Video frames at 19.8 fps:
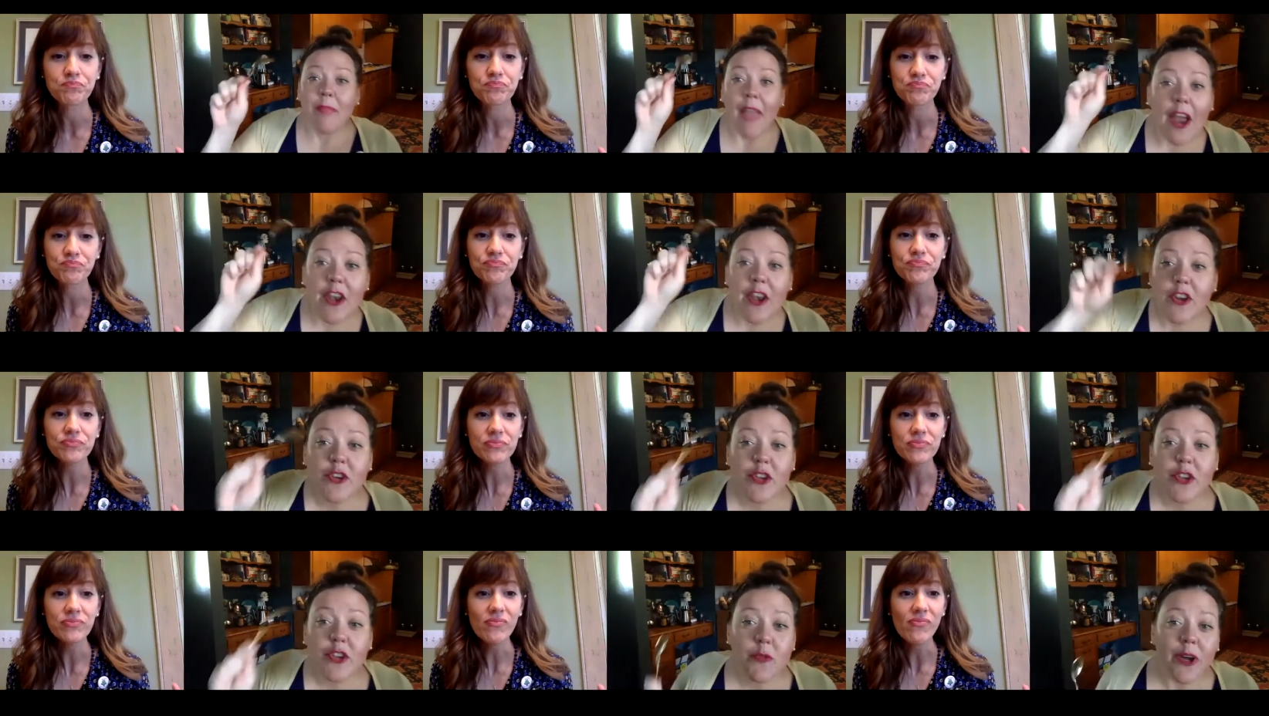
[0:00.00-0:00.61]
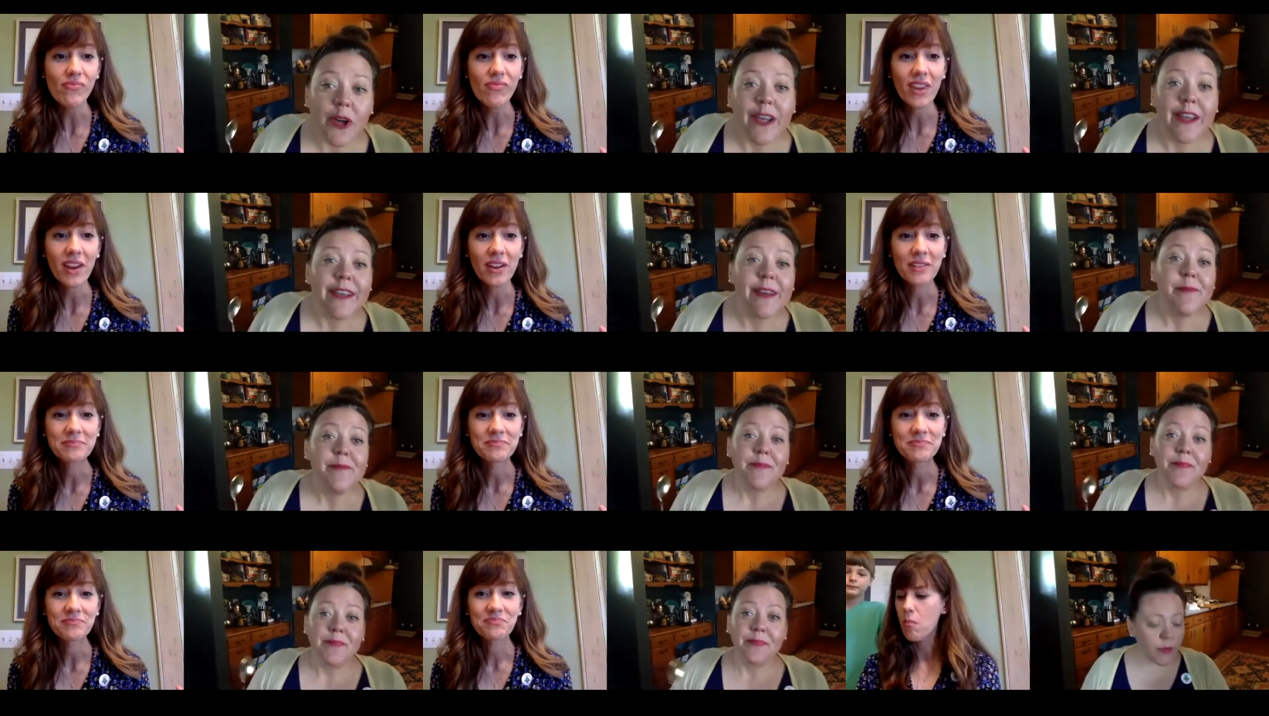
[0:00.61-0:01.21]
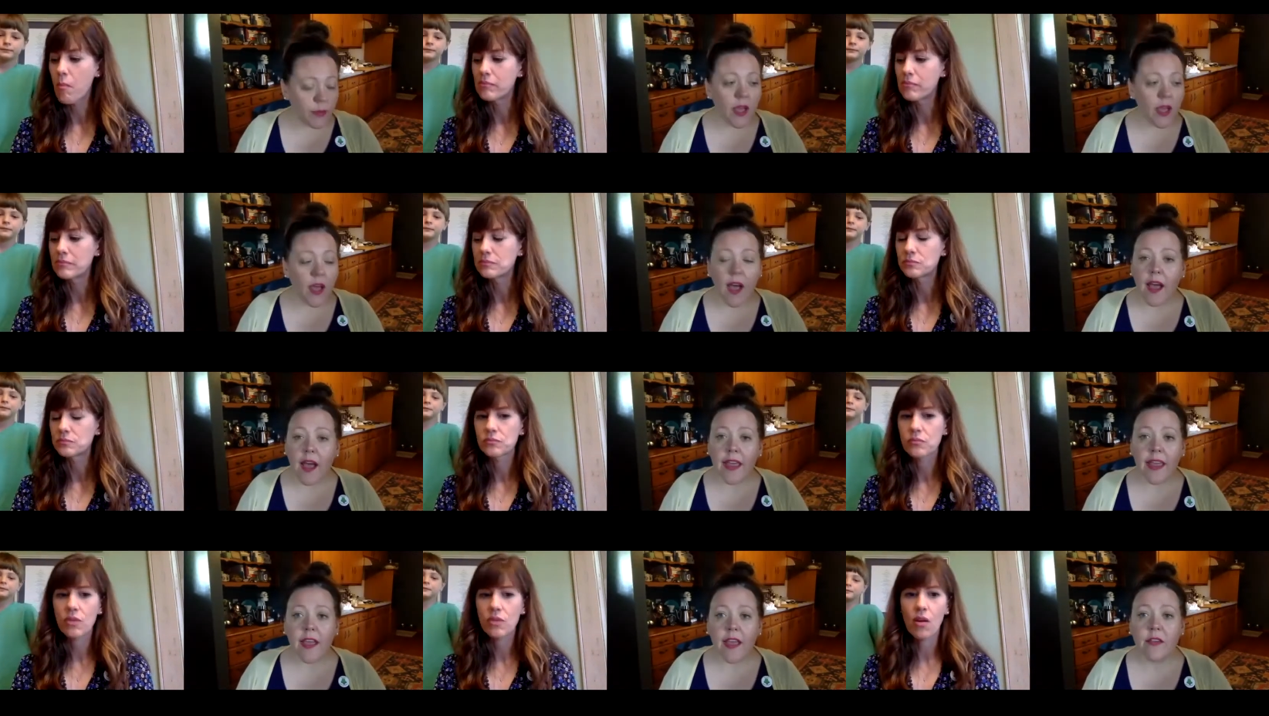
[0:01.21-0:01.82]
Speaker 1: I knew you would.
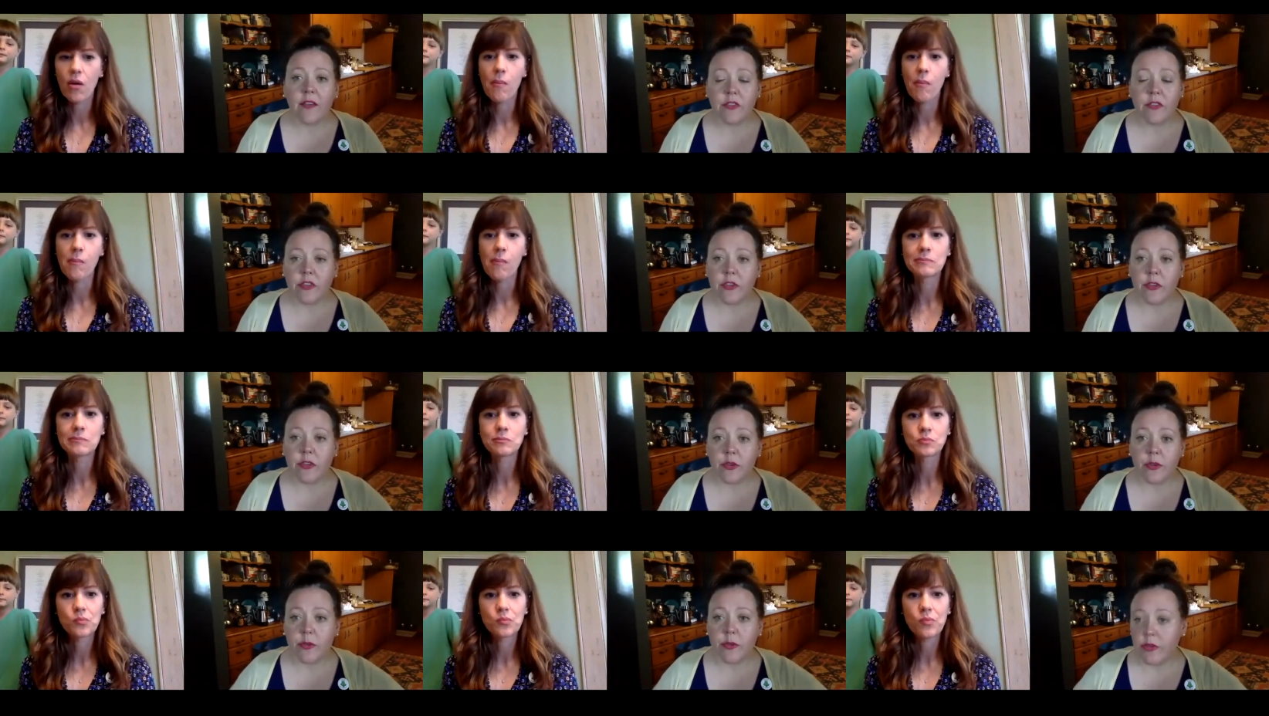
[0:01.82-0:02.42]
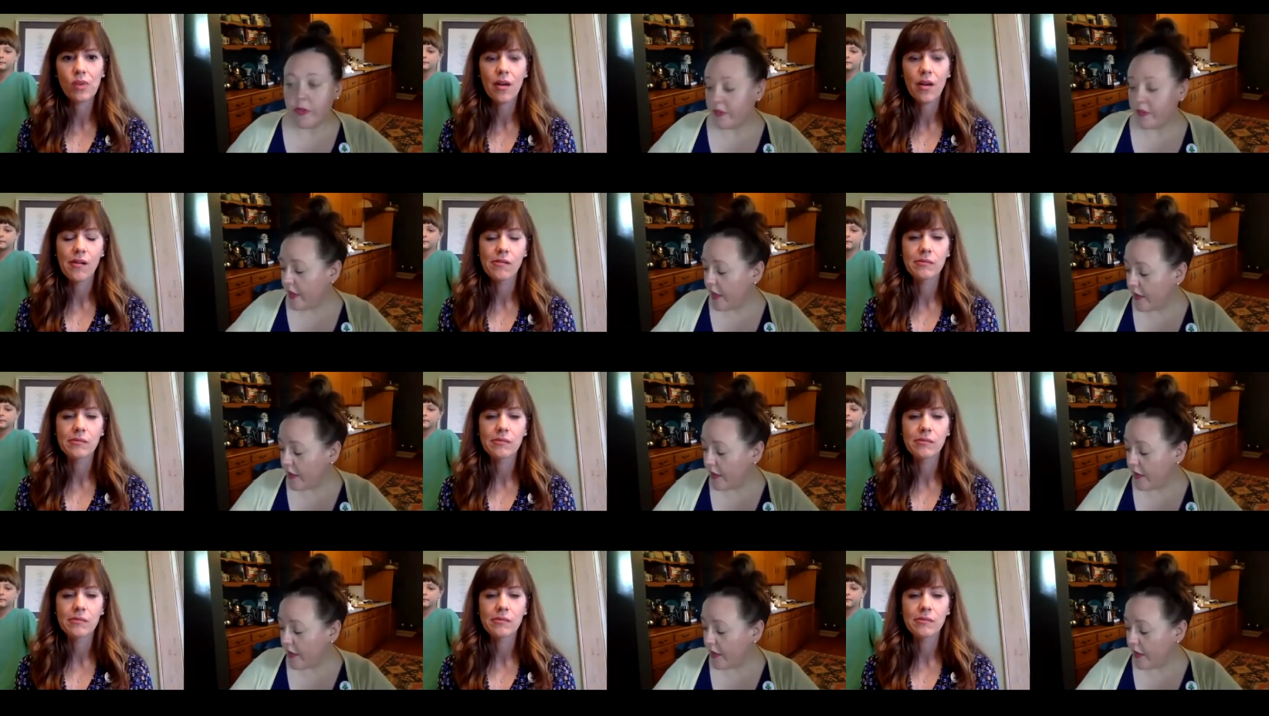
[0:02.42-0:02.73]
I have to tell